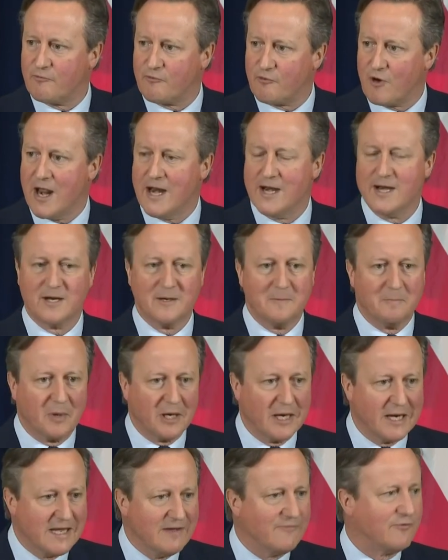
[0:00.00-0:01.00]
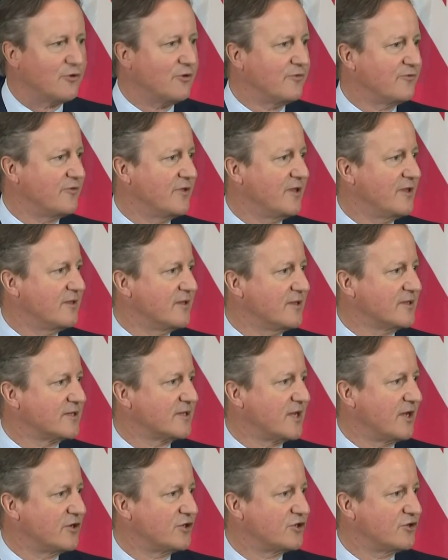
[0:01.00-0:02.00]
friend and believer in this
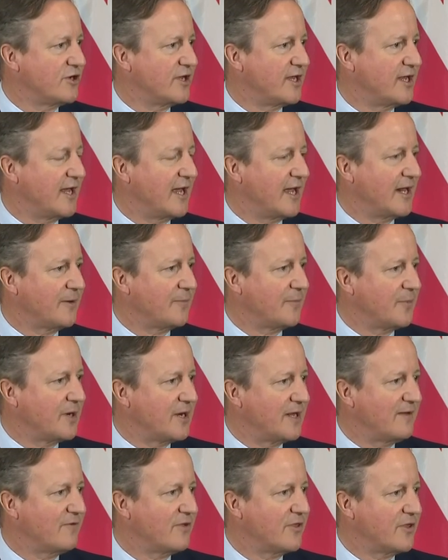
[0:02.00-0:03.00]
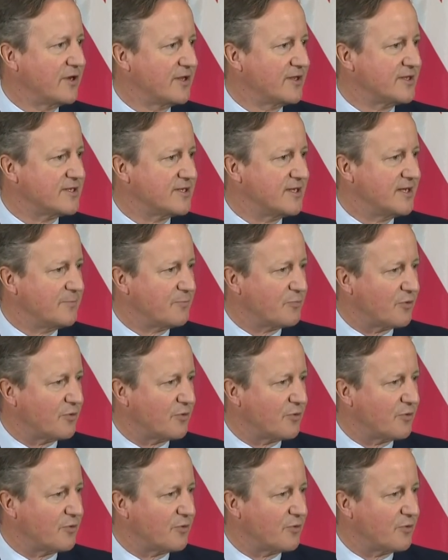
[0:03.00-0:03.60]
country and a believer that it's